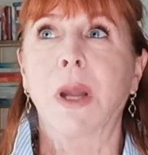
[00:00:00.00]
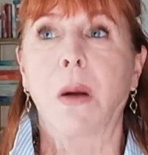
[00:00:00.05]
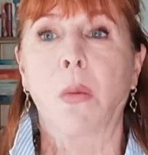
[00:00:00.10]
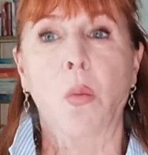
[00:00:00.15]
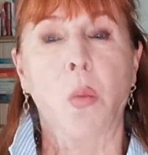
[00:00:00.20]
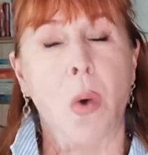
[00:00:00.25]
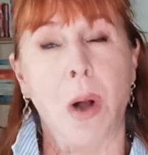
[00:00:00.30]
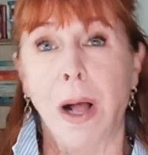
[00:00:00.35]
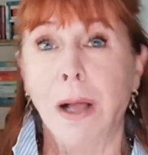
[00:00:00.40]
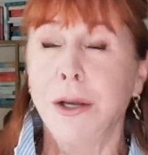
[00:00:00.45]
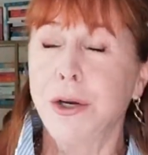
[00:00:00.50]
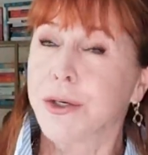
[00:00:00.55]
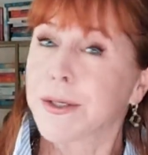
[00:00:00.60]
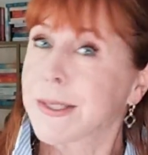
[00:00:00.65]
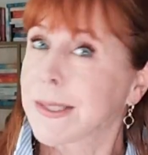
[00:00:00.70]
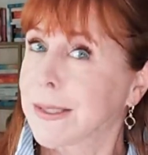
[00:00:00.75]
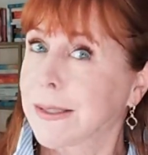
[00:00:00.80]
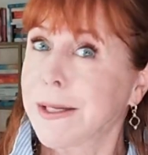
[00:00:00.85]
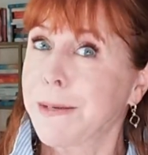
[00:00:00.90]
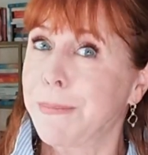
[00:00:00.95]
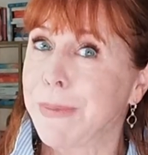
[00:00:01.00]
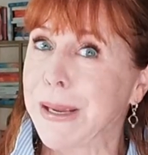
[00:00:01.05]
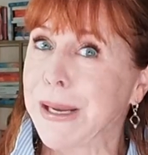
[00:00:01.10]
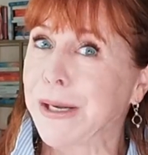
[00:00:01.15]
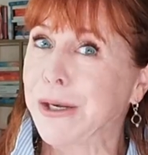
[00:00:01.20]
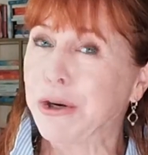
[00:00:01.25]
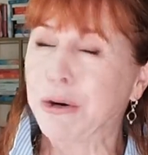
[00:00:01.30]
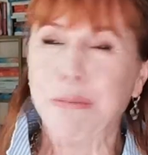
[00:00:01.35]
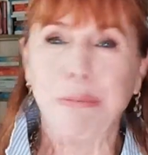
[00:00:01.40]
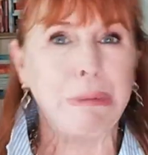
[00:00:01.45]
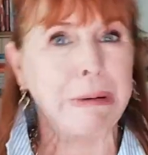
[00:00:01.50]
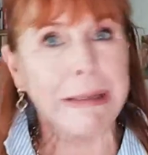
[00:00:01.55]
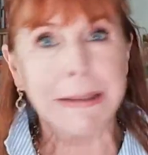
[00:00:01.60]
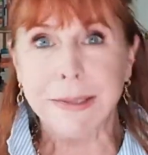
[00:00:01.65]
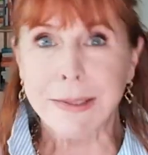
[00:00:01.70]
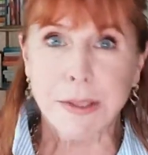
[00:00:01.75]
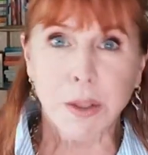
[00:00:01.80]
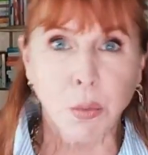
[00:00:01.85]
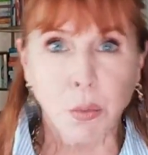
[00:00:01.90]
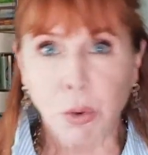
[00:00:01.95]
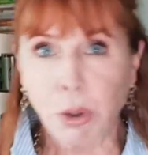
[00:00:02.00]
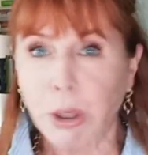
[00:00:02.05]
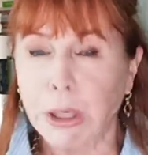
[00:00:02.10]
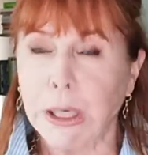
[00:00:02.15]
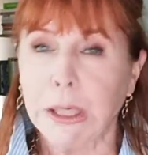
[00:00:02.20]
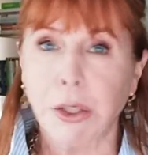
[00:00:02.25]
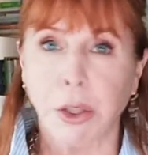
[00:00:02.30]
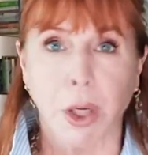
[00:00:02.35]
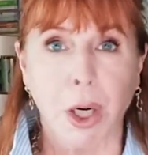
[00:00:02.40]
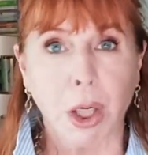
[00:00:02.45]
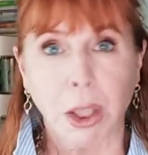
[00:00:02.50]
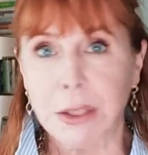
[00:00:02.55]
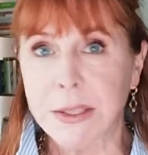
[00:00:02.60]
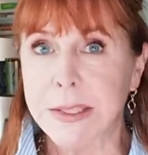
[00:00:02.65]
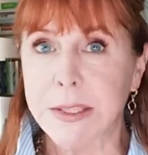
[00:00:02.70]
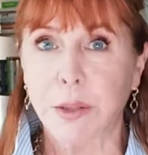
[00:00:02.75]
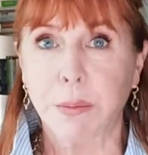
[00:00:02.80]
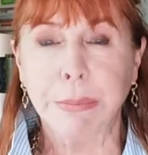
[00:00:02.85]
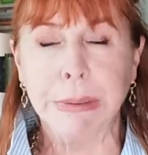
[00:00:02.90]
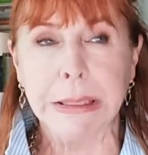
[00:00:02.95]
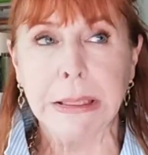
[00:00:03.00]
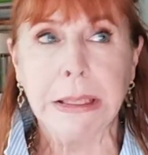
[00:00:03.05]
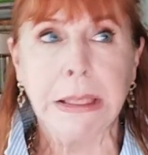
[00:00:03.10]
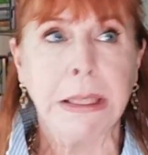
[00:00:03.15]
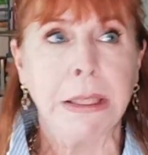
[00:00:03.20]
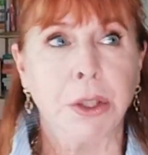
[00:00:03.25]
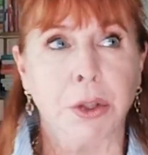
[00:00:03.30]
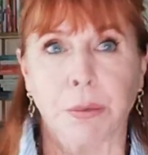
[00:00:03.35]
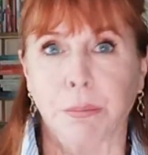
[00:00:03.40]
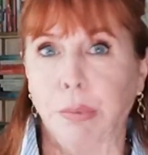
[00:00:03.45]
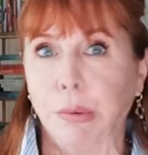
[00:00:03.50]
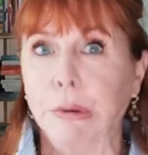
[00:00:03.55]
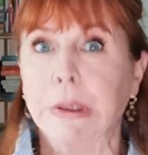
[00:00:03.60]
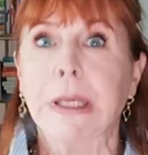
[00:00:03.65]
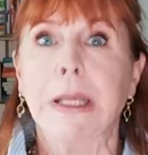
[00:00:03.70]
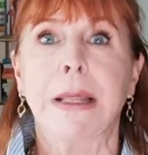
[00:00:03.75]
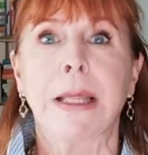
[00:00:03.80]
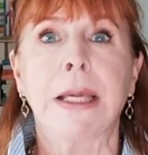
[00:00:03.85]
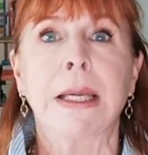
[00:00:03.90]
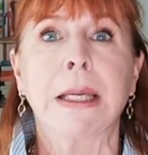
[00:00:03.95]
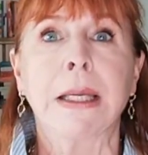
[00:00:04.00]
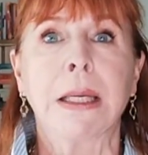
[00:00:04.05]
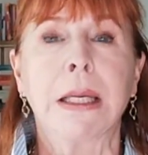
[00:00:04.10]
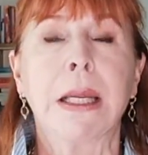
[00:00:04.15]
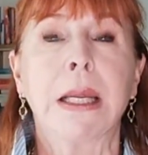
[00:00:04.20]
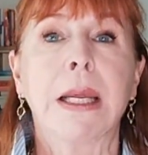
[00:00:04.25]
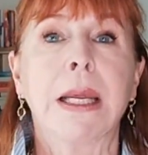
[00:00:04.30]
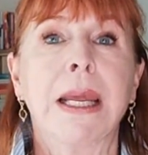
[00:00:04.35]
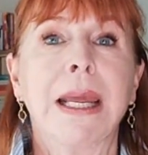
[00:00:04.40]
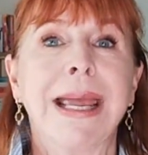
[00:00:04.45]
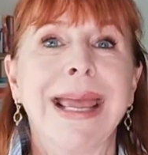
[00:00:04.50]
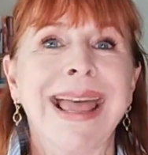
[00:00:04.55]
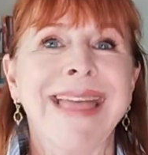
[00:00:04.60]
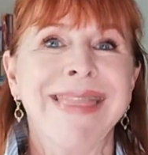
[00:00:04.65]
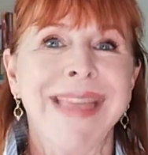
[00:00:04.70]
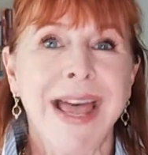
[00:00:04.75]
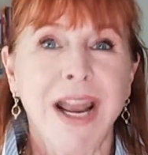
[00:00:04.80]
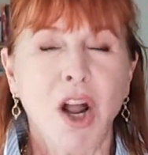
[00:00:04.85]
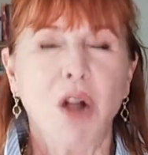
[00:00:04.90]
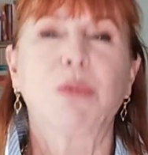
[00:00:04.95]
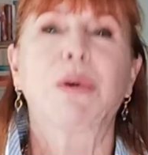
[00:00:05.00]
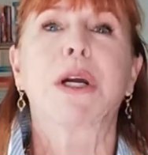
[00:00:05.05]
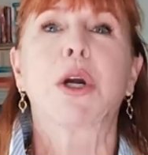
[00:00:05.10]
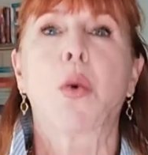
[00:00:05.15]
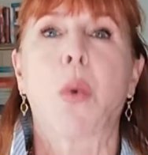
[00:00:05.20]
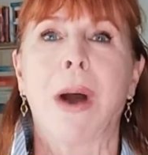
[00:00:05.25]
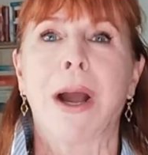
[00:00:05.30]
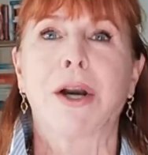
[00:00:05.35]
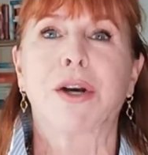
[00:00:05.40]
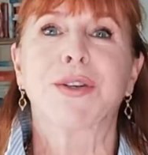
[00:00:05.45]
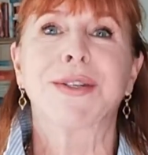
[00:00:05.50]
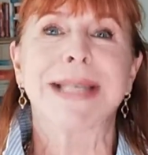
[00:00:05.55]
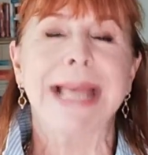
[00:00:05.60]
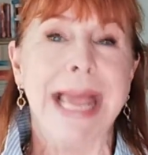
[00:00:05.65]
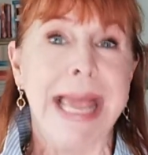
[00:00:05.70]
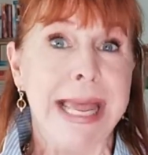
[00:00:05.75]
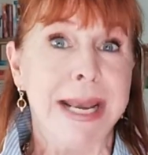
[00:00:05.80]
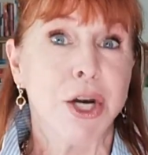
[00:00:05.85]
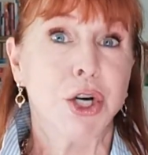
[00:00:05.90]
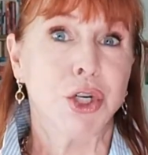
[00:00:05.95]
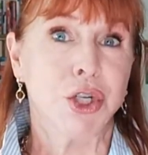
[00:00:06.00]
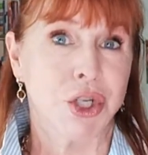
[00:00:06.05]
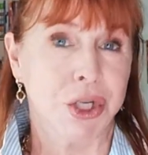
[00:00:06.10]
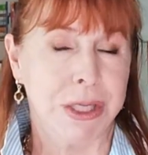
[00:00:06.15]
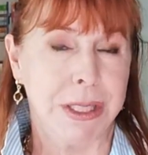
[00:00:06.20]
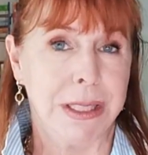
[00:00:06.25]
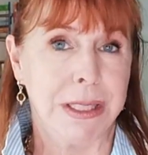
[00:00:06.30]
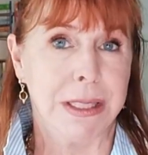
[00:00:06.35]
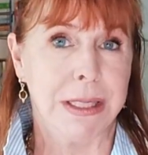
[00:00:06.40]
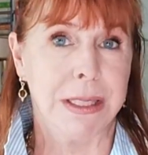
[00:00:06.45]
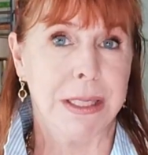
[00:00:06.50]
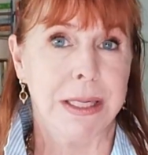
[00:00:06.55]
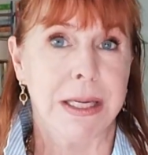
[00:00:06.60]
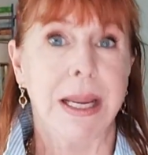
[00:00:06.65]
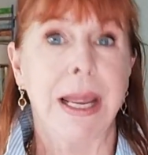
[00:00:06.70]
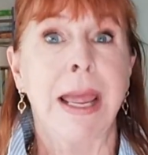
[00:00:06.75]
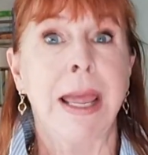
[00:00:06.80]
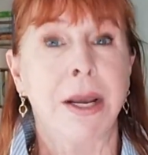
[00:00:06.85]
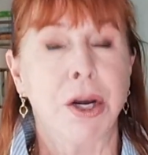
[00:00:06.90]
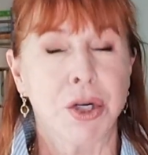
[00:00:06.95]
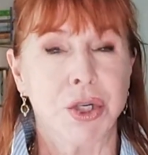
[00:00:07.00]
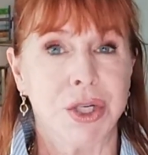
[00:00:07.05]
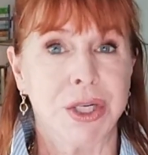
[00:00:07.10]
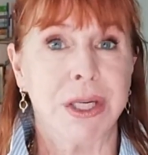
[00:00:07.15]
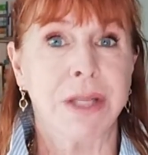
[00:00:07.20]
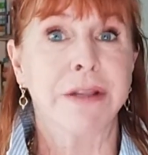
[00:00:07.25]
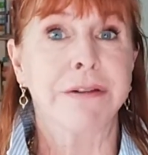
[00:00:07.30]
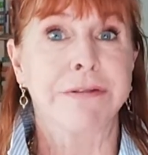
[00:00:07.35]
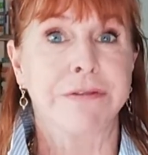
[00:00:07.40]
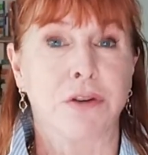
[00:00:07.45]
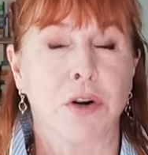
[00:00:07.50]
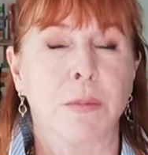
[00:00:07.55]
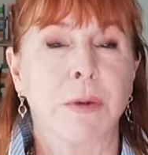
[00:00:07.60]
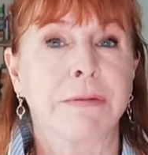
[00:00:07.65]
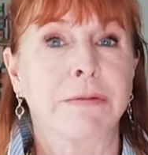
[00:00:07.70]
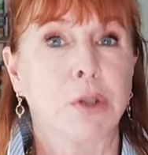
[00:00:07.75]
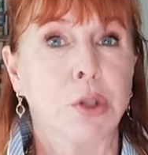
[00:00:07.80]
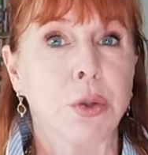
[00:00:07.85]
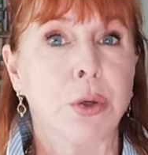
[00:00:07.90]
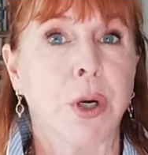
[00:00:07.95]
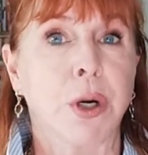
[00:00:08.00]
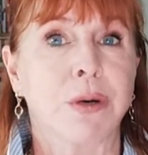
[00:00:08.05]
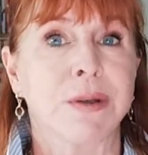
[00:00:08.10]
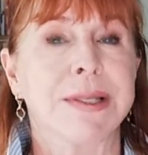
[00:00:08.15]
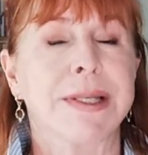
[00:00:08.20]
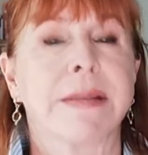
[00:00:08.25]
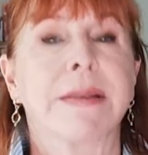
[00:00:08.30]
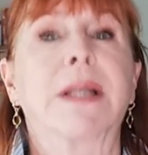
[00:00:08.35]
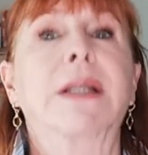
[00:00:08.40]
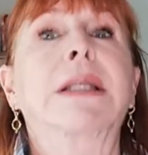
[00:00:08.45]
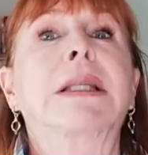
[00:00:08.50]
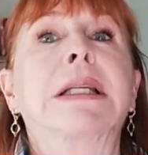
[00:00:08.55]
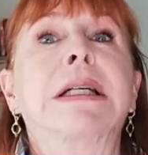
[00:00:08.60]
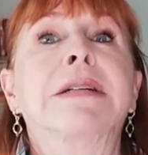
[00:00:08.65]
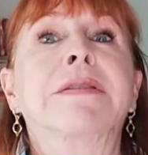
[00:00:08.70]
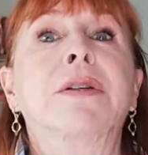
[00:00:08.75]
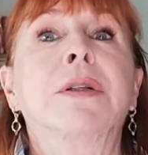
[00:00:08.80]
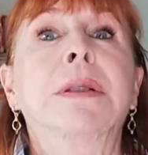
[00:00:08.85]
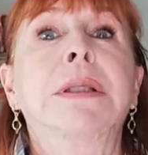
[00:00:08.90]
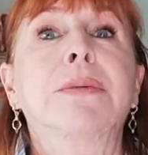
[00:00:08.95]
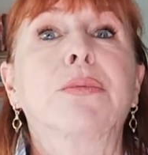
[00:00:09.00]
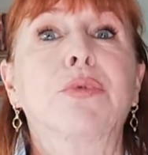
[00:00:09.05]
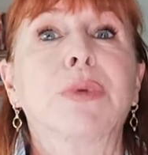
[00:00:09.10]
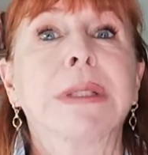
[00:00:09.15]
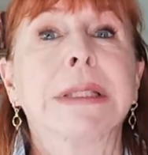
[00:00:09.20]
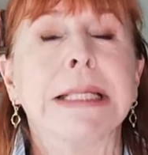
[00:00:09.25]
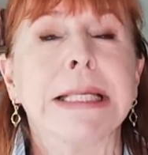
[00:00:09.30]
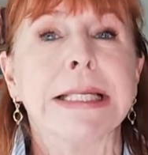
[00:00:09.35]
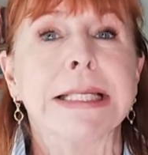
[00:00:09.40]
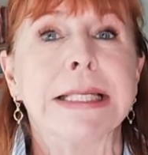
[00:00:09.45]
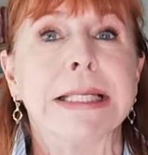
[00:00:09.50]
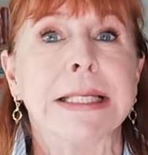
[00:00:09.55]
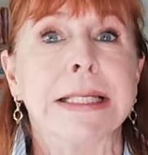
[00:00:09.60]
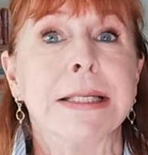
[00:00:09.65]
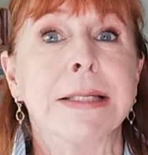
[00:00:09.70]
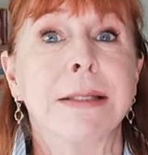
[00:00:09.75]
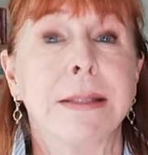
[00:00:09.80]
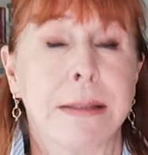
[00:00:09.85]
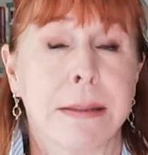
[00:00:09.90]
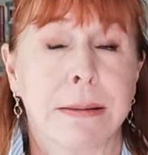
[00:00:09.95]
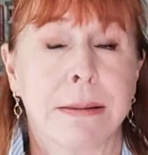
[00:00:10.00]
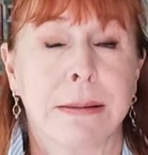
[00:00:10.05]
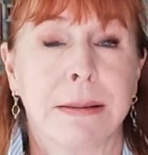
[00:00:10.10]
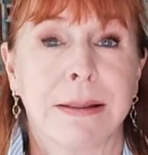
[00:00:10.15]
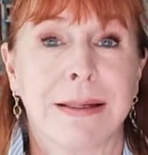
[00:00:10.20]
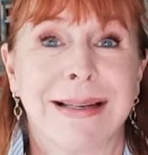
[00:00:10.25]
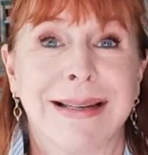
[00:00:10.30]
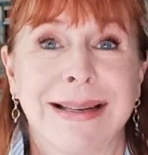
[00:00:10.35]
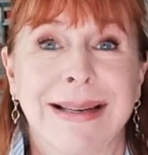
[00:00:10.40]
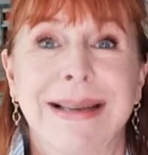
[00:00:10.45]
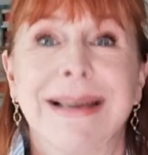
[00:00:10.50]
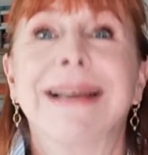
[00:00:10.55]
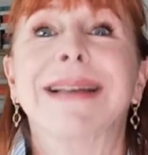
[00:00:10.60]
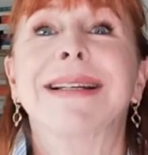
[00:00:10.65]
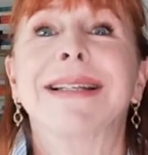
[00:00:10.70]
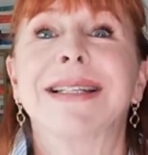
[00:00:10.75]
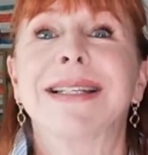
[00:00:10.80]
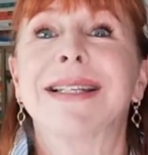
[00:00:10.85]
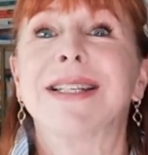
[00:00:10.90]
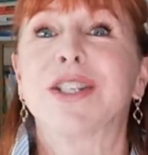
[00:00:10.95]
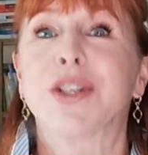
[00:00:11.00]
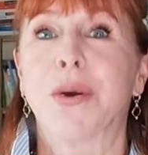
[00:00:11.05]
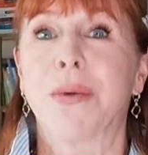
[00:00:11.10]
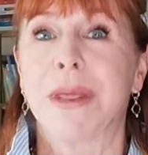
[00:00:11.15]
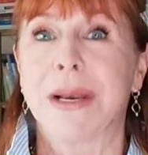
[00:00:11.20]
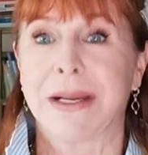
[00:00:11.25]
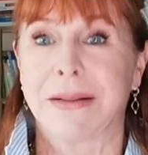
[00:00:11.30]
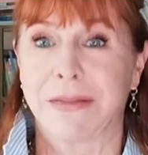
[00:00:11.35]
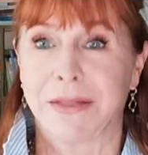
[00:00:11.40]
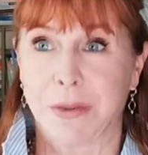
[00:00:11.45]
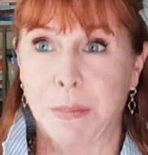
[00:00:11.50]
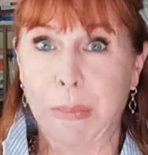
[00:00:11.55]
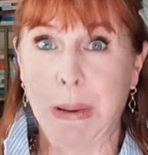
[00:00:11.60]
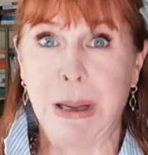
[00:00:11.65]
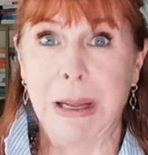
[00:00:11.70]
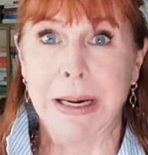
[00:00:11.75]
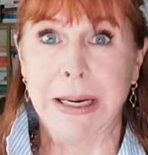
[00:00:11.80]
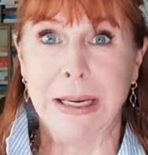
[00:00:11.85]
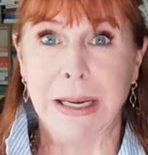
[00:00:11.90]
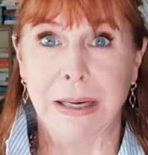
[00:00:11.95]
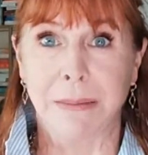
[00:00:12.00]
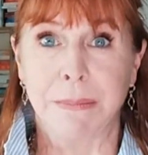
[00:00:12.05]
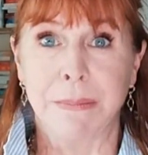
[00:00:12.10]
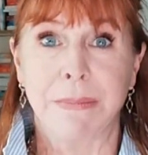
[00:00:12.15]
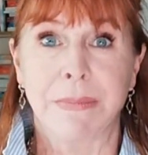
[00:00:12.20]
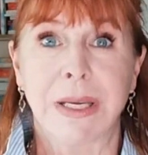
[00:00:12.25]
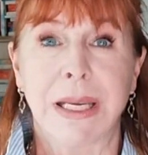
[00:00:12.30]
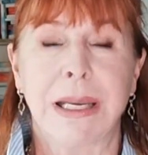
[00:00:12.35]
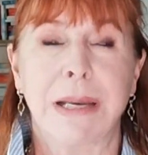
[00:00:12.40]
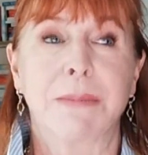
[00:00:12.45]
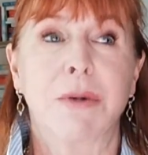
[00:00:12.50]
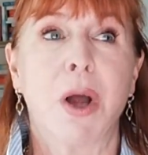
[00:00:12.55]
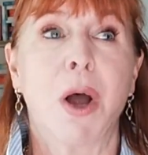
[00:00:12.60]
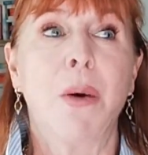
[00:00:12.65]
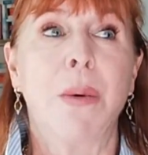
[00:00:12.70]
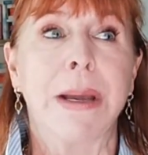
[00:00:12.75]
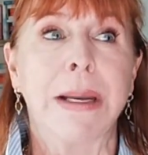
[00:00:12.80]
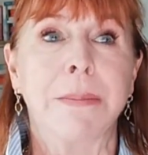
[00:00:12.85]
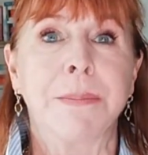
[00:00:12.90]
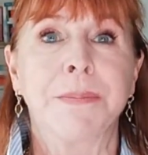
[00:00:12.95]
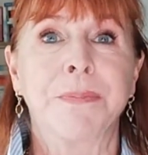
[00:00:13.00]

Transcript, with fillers: while you're sleeping, your brain's still working, your heart's still beating, you're breathing, and that all requires energy. Energy in the form of glucose that the liver releases so that it, the body can keep going.